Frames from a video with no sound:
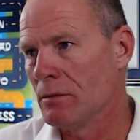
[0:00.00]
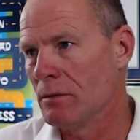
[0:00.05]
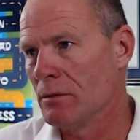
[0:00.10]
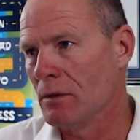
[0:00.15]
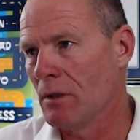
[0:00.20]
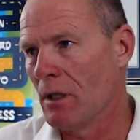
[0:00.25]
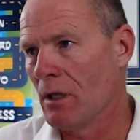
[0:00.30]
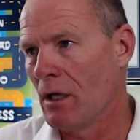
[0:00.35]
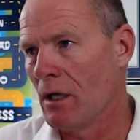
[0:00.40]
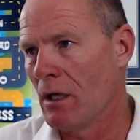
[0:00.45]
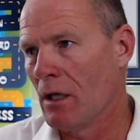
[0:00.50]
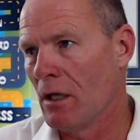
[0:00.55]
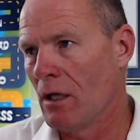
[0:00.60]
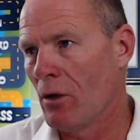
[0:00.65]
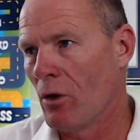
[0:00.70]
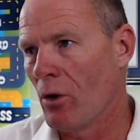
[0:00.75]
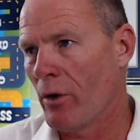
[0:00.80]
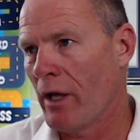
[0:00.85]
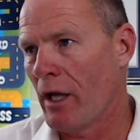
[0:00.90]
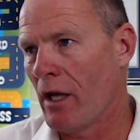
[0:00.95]

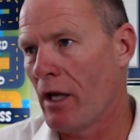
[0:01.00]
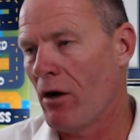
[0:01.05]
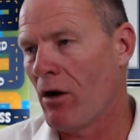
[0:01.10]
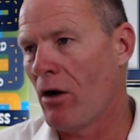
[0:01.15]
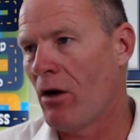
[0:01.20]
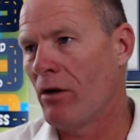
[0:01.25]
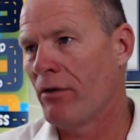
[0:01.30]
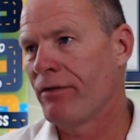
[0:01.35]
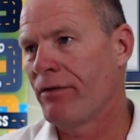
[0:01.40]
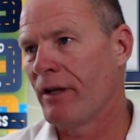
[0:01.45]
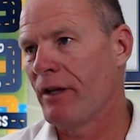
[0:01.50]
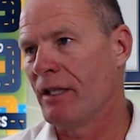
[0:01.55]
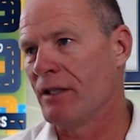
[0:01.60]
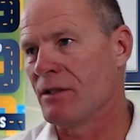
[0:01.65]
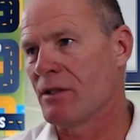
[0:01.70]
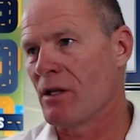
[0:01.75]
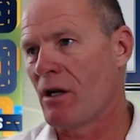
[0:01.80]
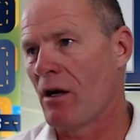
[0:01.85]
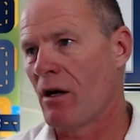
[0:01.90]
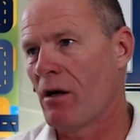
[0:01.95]
Okay, haul
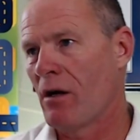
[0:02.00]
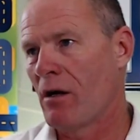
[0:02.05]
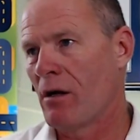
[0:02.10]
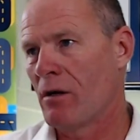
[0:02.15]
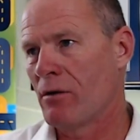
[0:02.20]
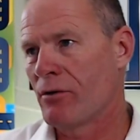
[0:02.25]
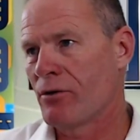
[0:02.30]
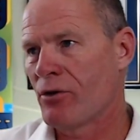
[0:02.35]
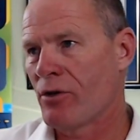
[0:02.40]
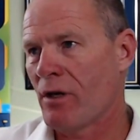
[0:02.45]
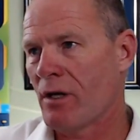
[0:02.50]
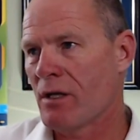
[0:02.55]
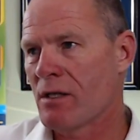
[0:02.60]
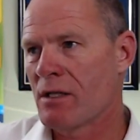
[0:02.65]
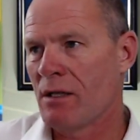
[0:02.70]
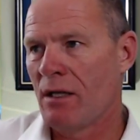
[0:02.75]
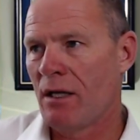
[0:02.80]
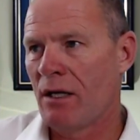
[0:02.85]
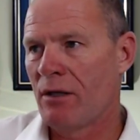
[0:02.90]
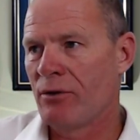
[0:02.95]
phase. Are trucks
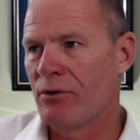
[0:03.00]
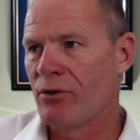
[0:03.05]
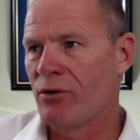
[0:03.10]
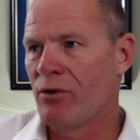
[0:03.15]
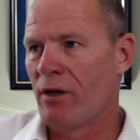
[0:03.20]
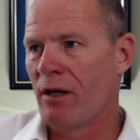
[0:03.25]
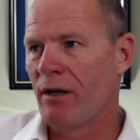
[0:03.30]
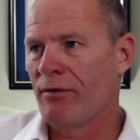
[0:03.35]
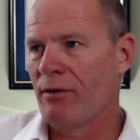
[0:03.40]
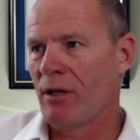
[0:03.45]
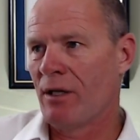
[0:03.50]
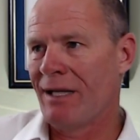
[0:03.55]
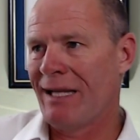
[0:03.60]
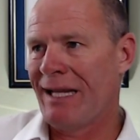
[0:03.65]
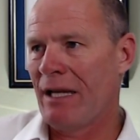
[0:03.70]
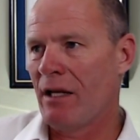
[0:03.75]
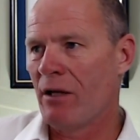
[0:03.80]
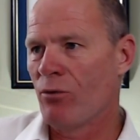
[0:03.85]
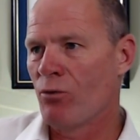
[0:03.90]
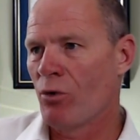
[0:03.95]
allowed to drive on
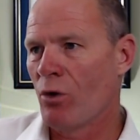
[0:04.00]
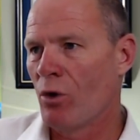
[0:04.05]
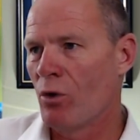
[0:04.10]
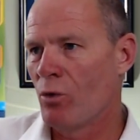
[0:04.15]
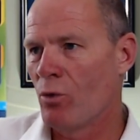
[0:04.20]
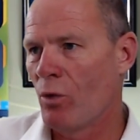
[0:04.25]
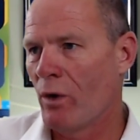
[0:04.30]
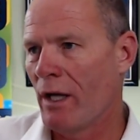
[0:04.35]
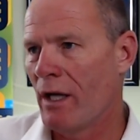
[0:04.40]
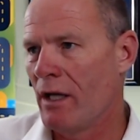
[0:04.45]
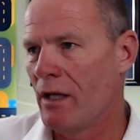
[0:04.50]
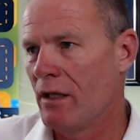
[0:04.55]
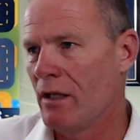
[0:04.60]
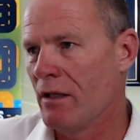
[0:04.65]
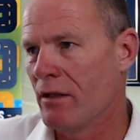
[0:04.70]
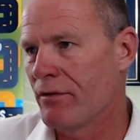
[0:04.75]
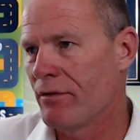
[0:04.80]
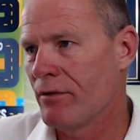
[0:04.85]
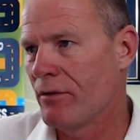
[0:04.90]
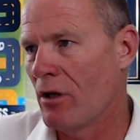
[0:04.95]
any roadway?
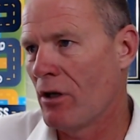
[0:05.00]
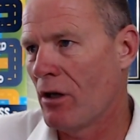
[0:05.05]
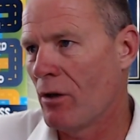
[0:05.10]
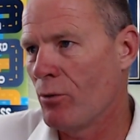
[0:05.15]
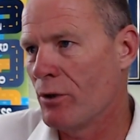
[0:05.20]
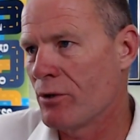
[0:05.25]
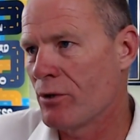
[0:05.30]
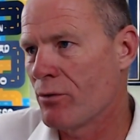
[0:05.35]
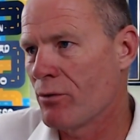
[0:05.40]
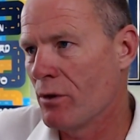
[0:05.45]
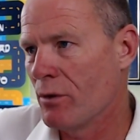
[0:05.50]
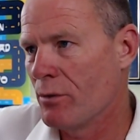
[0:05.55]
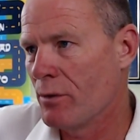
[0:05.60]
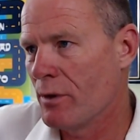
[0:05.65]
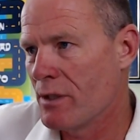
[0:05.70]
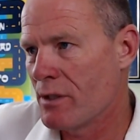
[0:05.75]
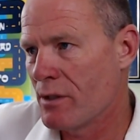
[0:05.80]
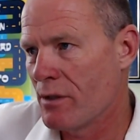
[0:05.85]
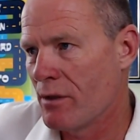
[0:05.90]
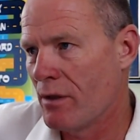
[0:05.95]
If not, which
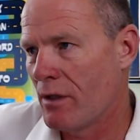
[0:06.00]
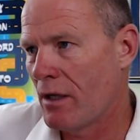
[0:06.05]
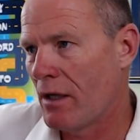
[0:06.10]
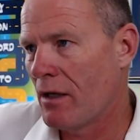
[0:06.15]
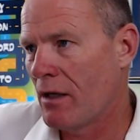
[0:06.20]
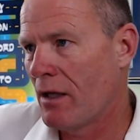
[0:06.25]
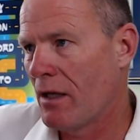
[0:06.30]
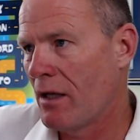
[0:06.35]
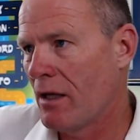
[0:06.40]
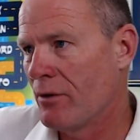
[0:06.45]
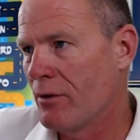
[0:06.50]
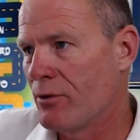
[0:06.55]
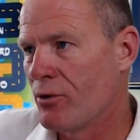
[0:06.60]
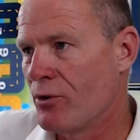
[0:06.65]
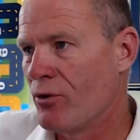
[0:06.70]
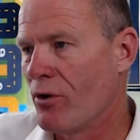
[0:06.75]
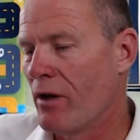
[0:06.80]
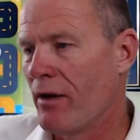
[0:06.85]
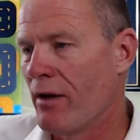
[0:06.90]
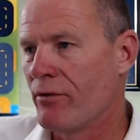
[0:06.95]
roadways are not allowed
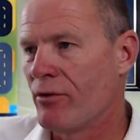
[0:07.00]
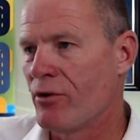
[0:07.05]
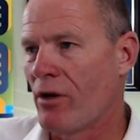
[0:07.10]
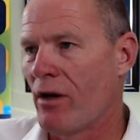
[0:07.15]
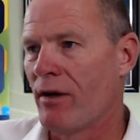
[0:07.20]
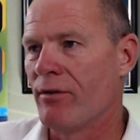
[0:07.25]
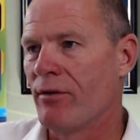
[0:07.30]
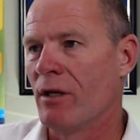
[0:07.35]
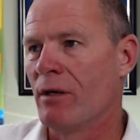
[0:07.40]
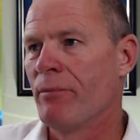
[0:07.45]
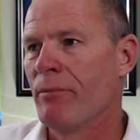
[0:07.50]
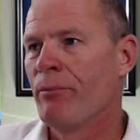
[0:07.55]
to drive on?